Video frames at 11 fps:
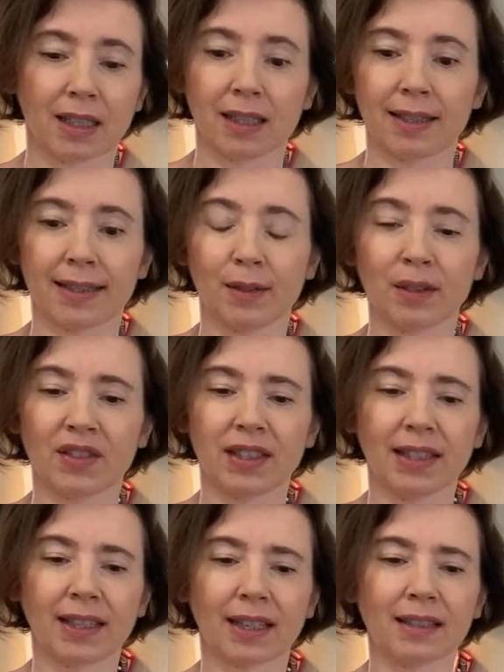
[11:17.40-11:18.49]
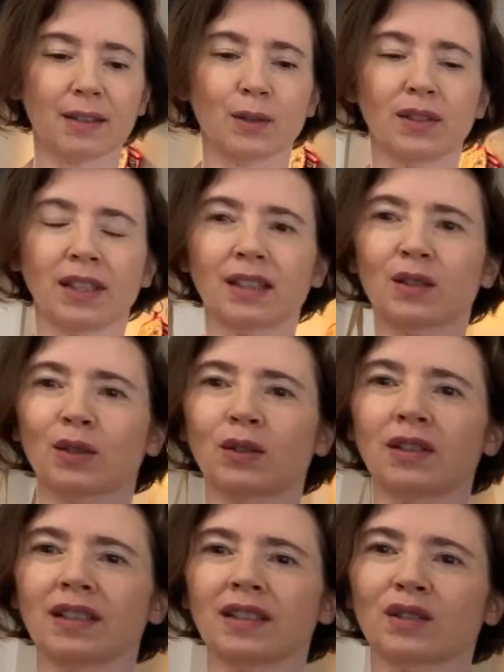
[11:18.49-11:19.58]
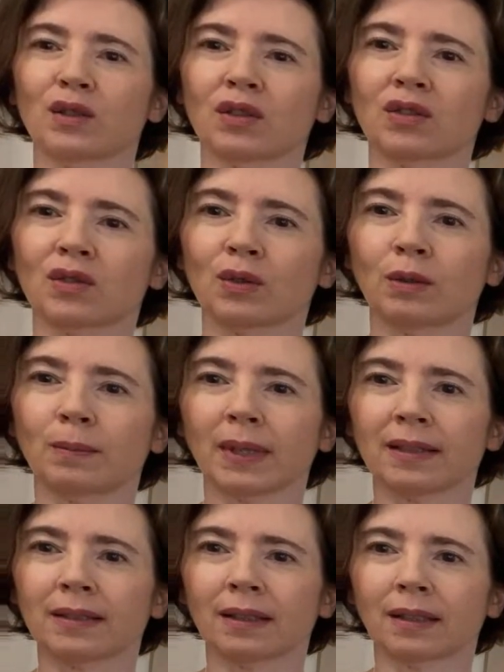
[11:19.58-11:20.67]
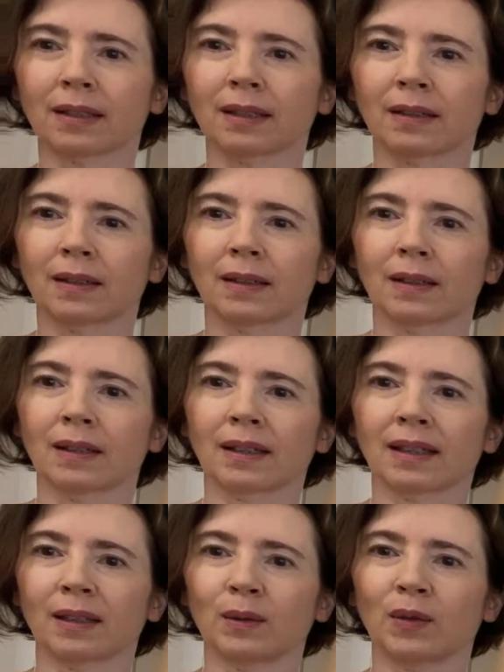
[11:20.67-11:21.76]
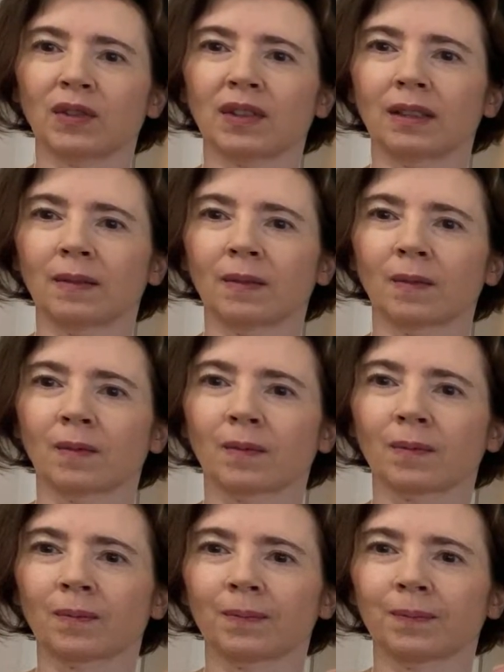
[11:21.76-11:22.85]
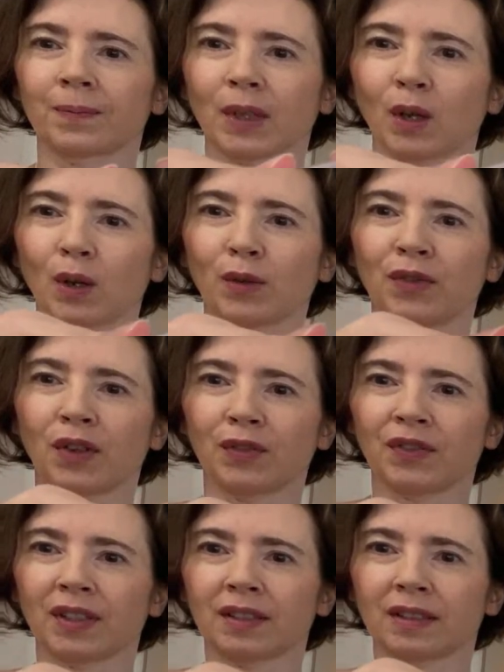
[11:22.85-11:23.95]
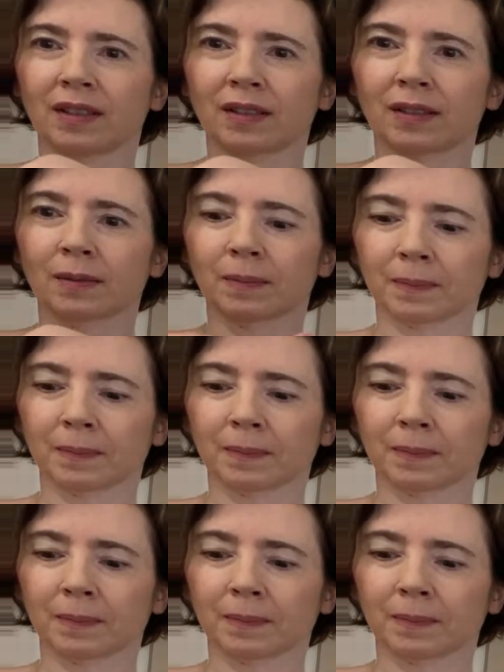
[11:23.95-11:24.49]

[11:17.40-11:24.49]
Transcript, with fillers: Seriously, guys, the texture is just so amazing. Can you see how fluffy it is?